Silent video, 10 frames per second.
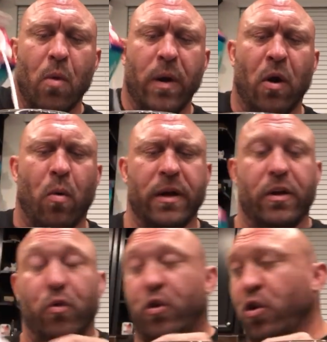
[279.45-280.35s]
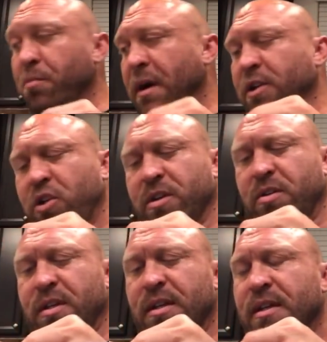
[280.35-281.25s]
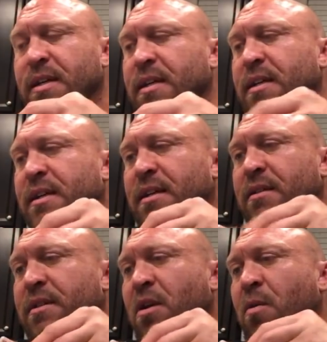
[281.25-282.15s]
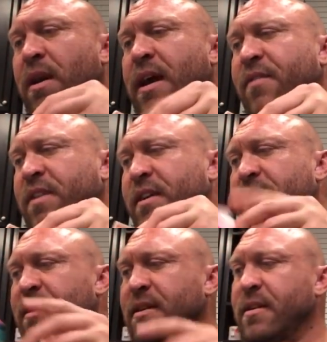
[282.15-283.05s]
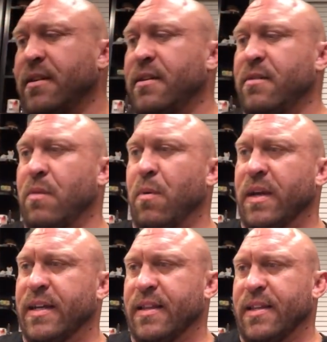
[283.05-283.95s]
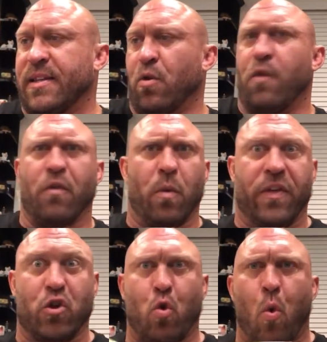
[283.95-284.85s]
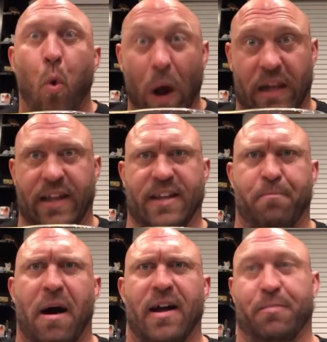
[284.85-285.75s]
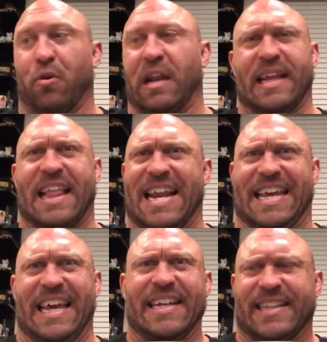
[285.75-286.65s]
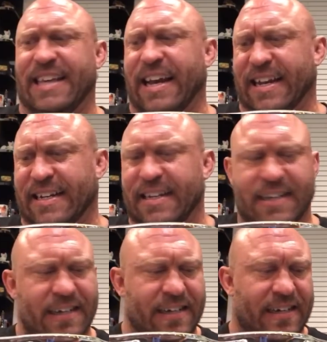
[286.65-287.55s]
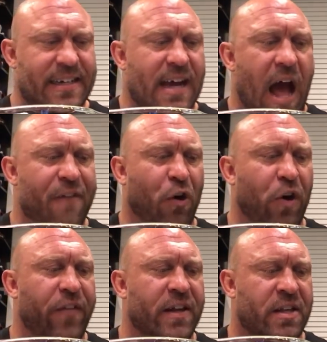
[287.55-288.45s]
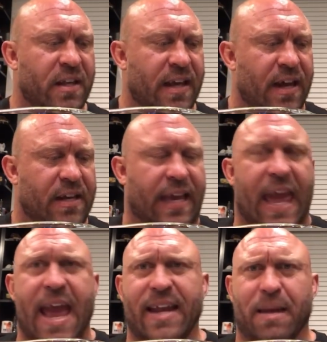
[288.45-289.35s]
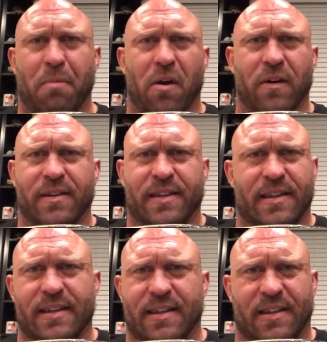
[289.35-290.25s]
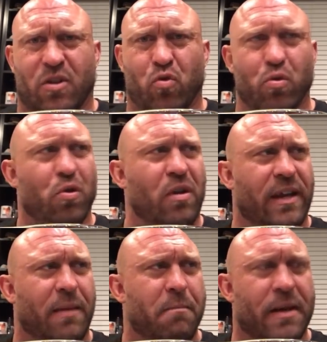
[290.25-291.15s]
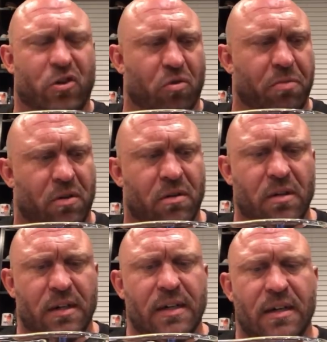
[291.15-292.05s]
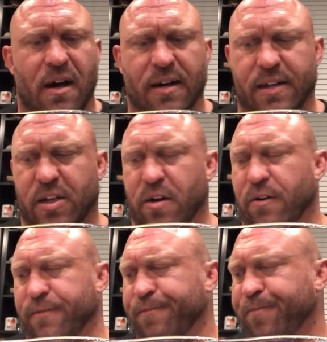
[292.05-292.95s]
We don't wanna do too much, because we wanna get this over with as quickly as possible to let that heat set in. I've heard this candy bar is truly miserable on its own.